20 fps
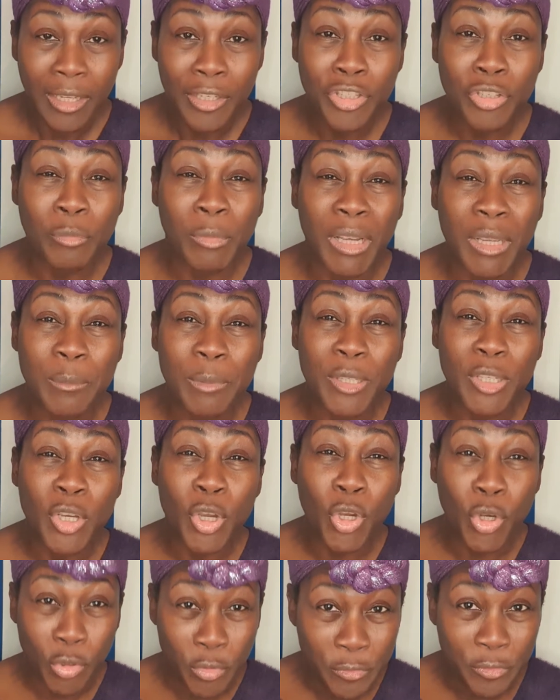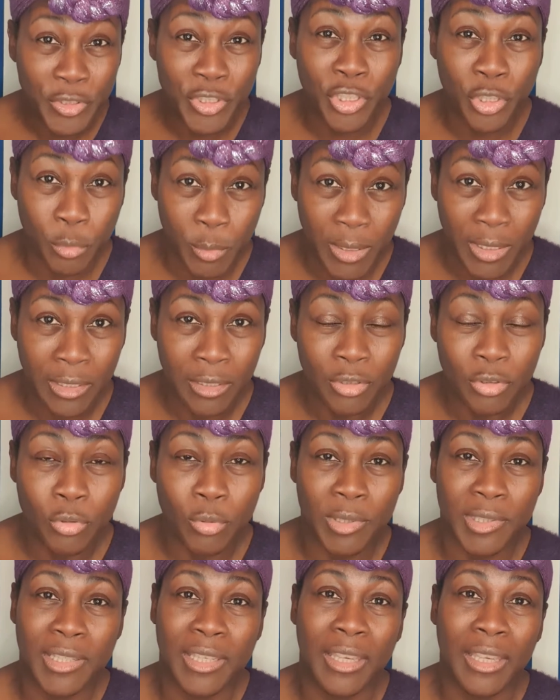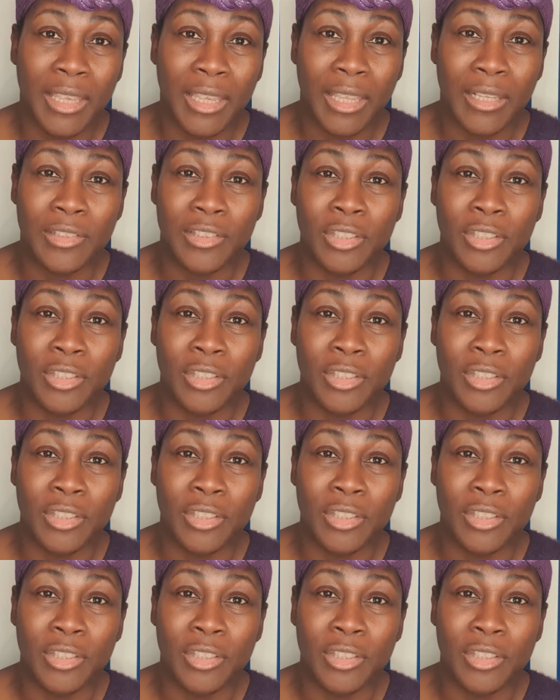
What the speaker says: You might be overdoing your skincare.